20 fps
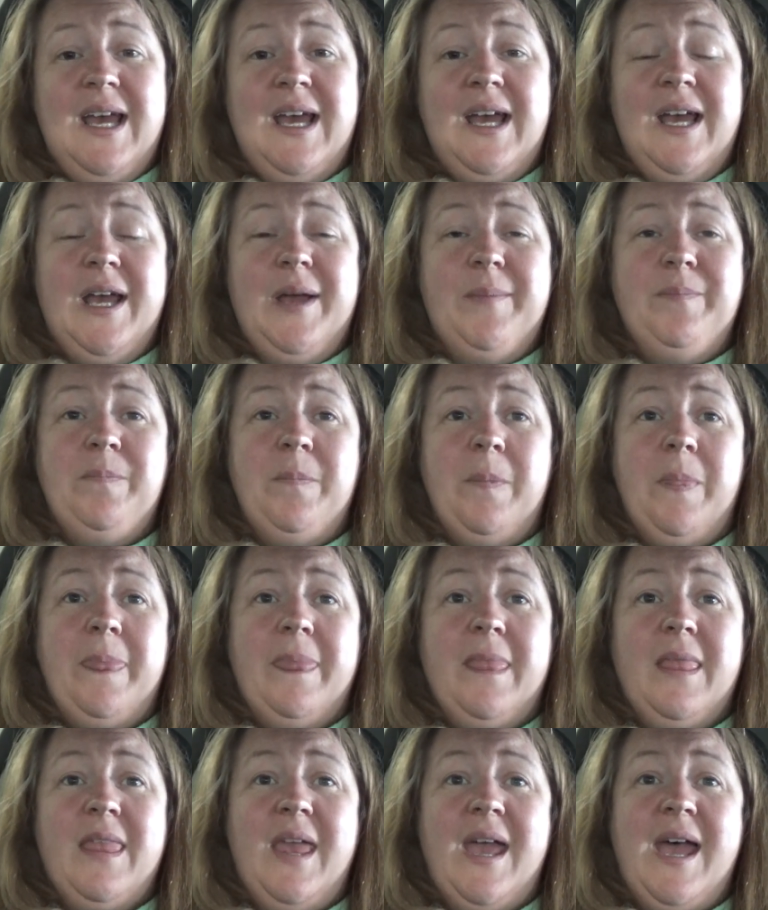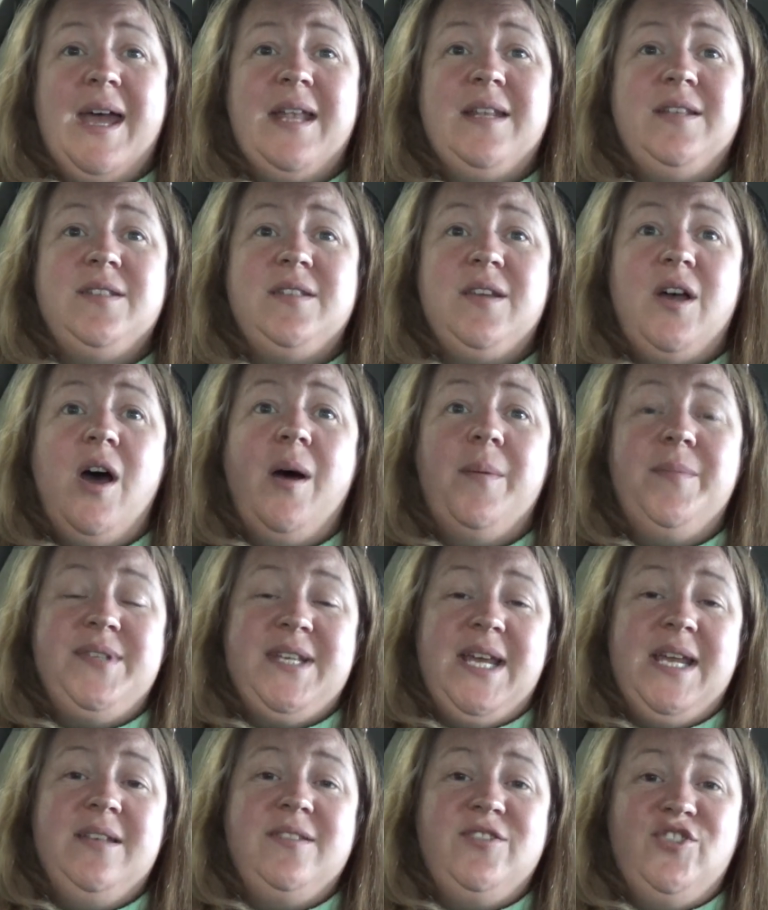and
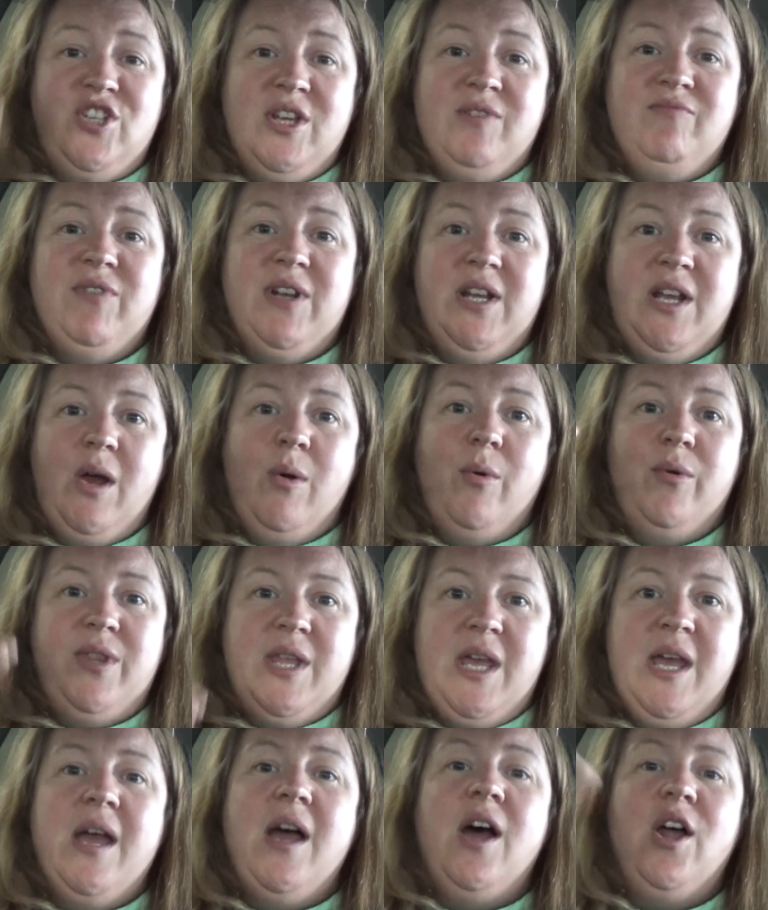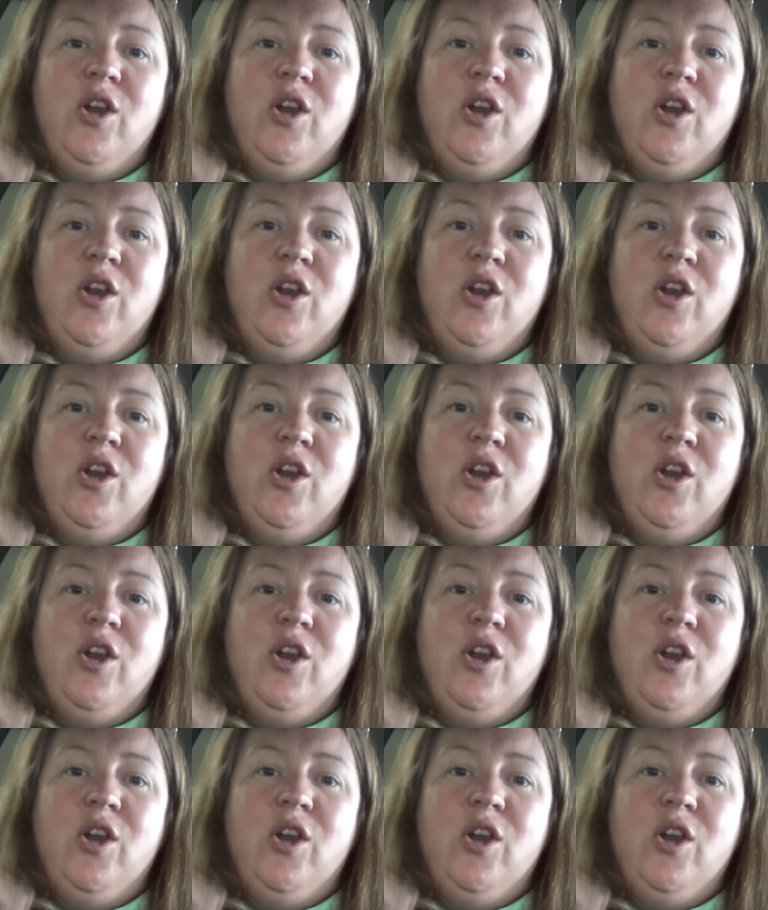updates generally go on there